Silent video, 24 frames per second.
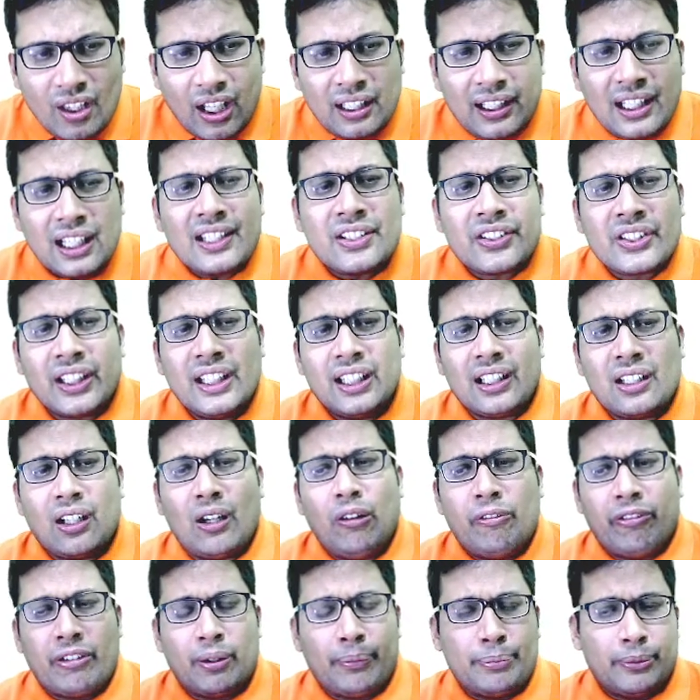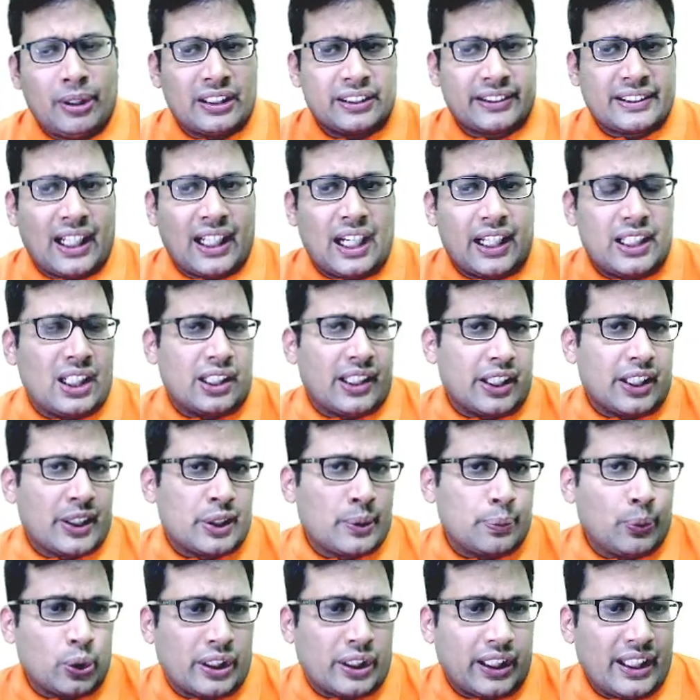Let's see now from the standard
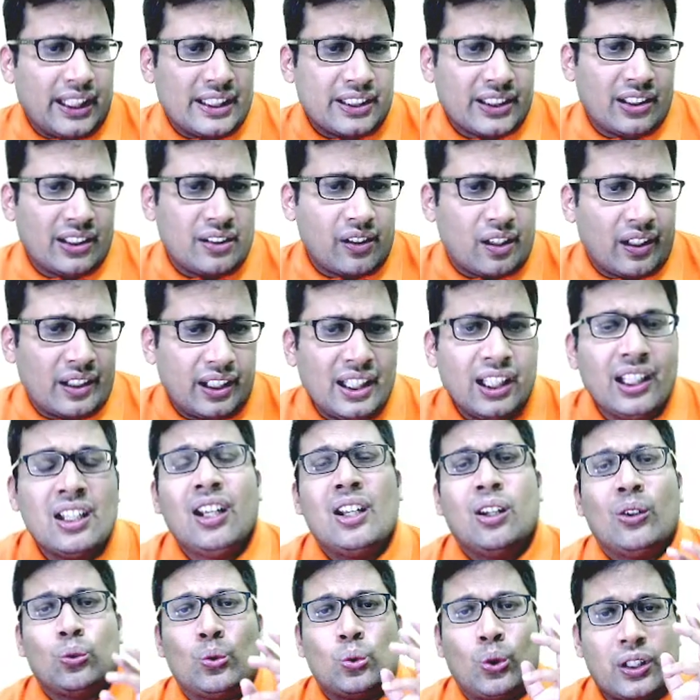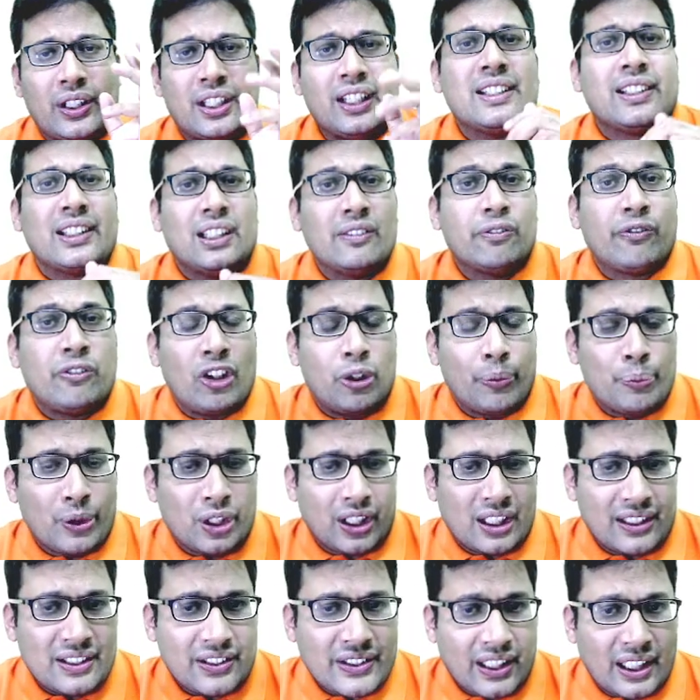textbook KSN Reddy what is informed
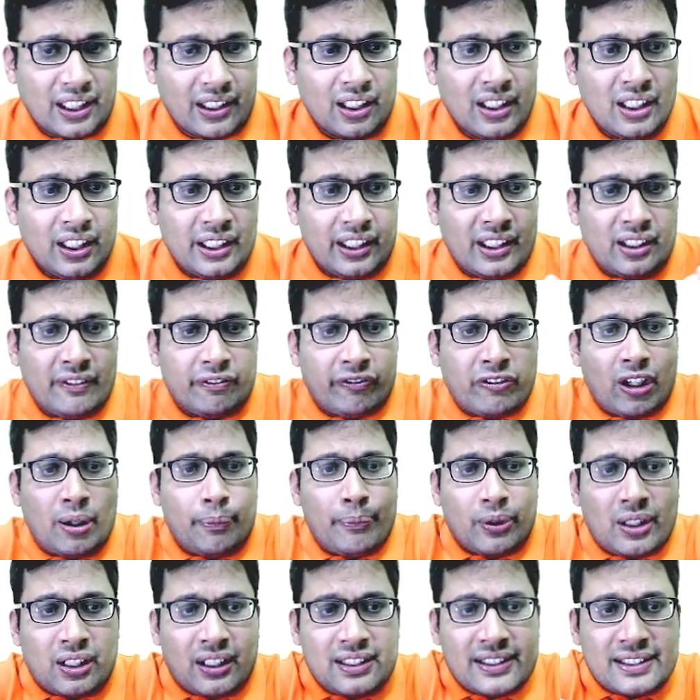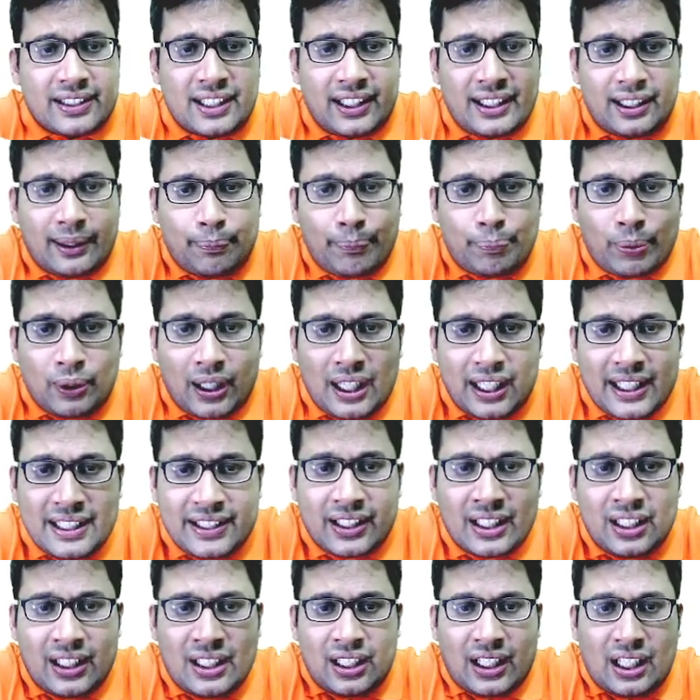consent. Informed consent
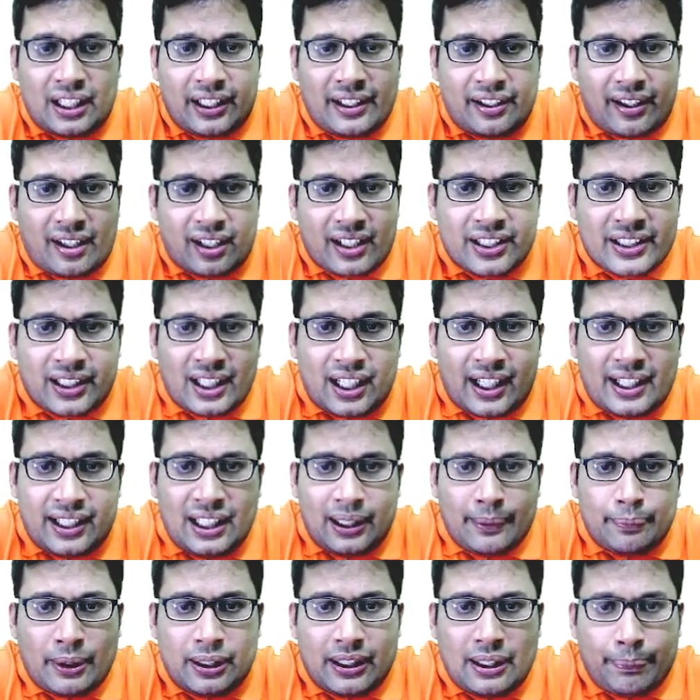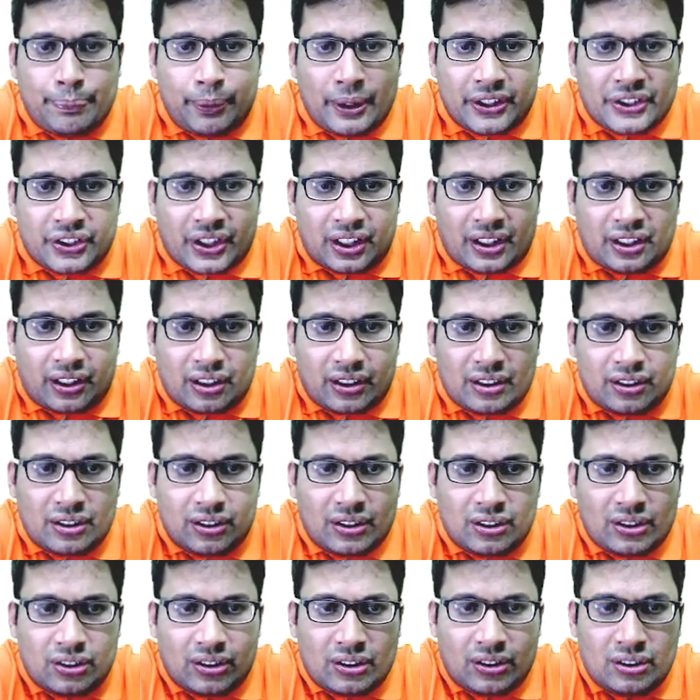implies understanding by the patient.
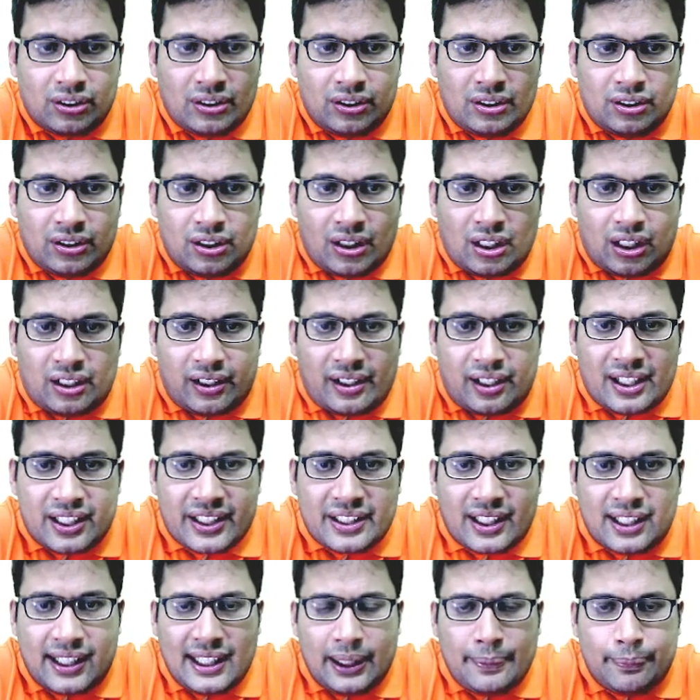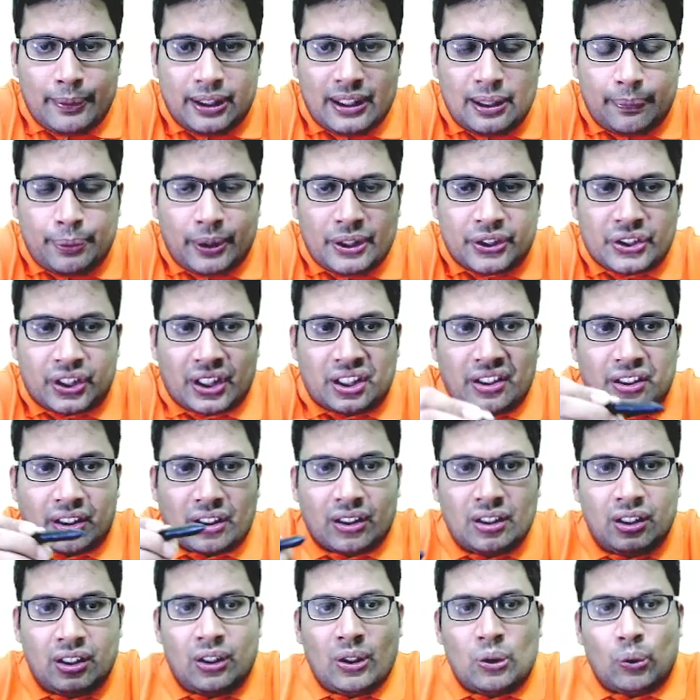Understanding by the patient.
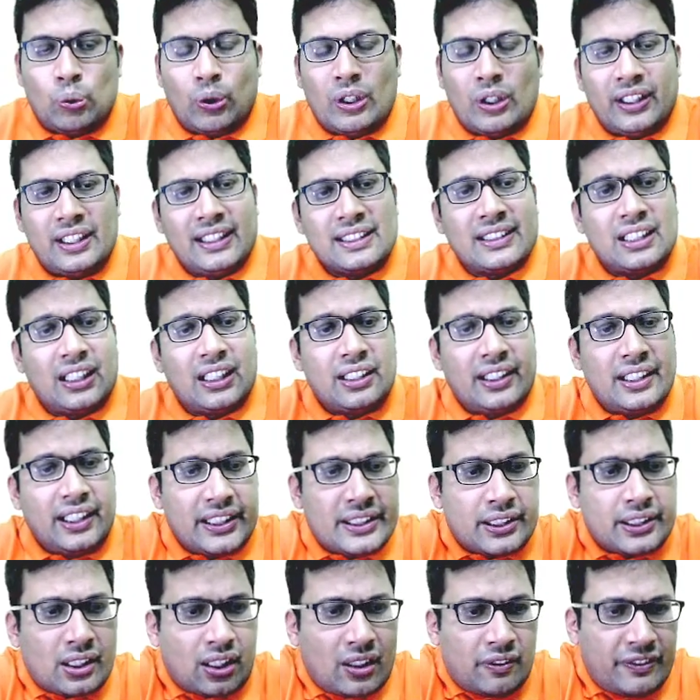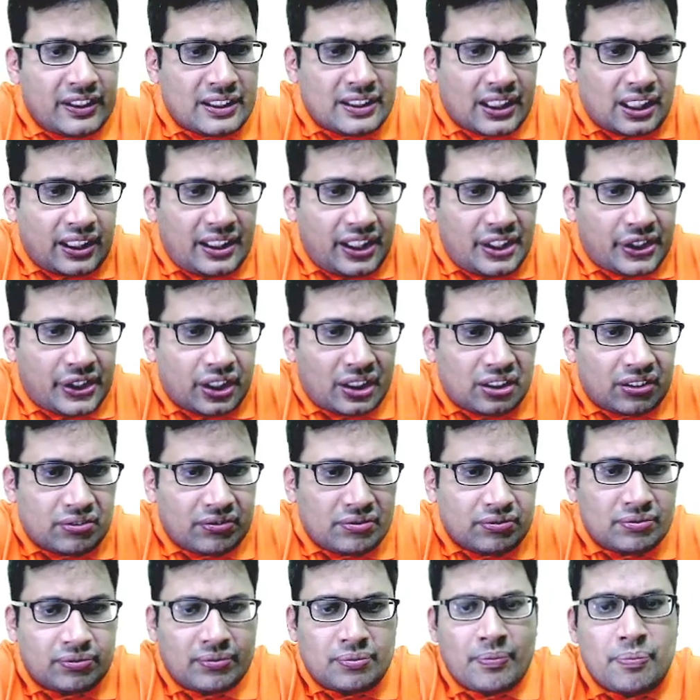One is the nature of his condition,
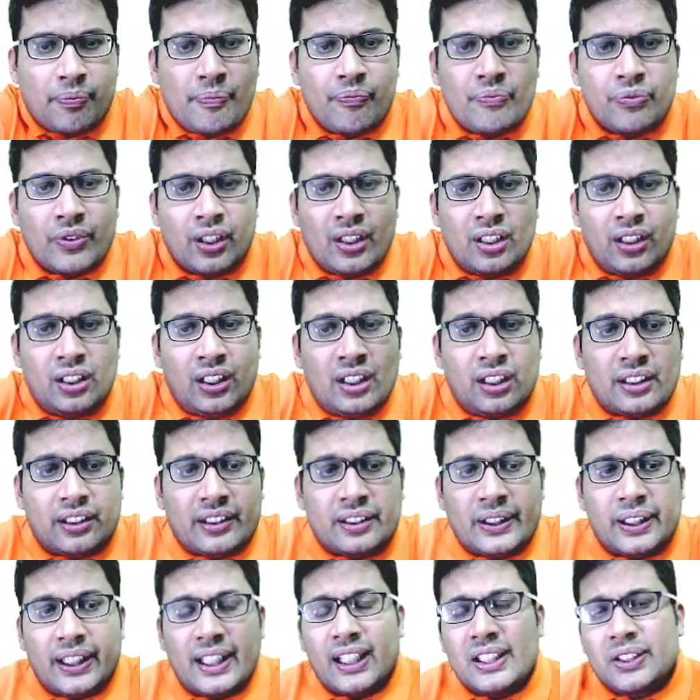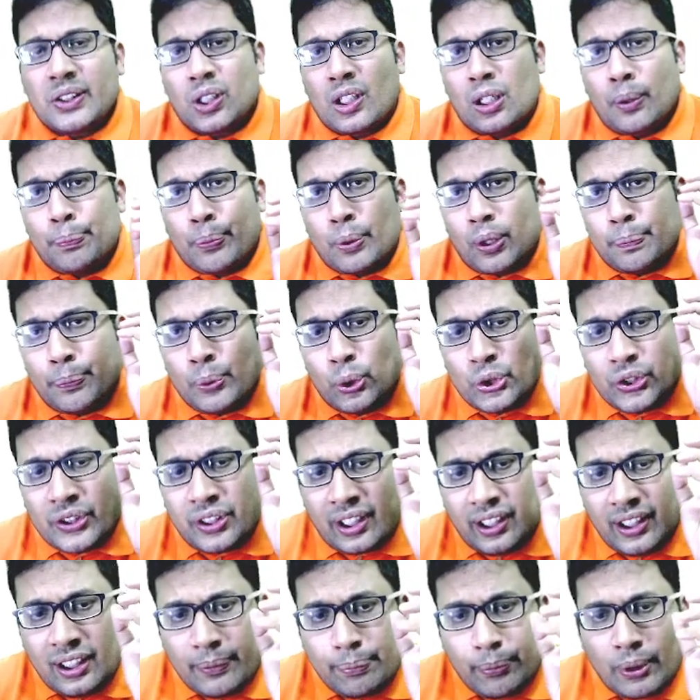nature of proposed
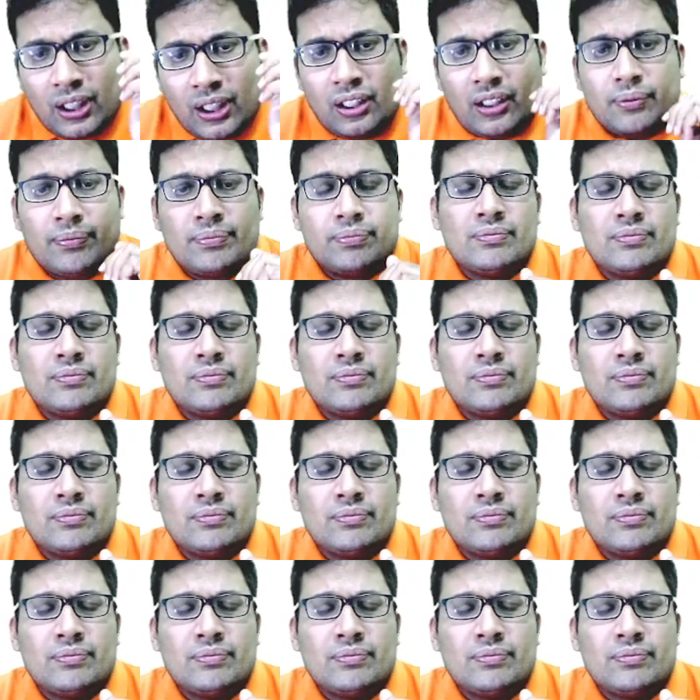treatment,